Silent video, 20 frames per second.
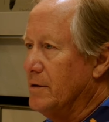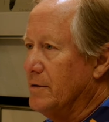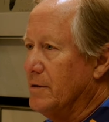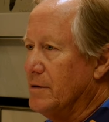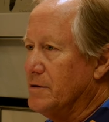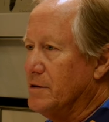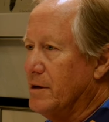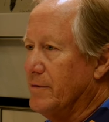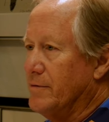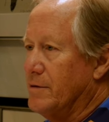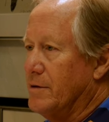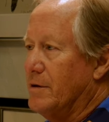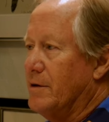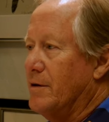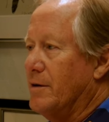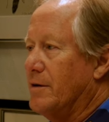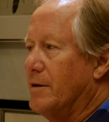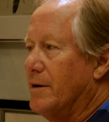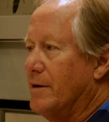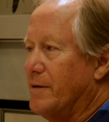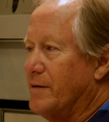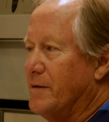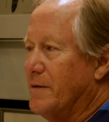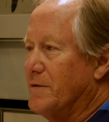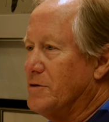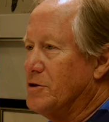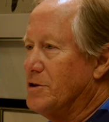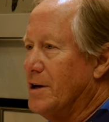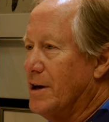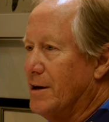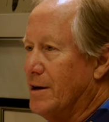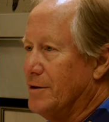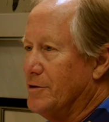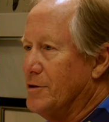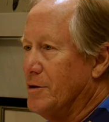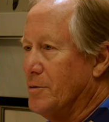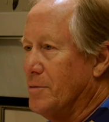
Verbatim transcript: Let's give it, go, give, give a shout out to your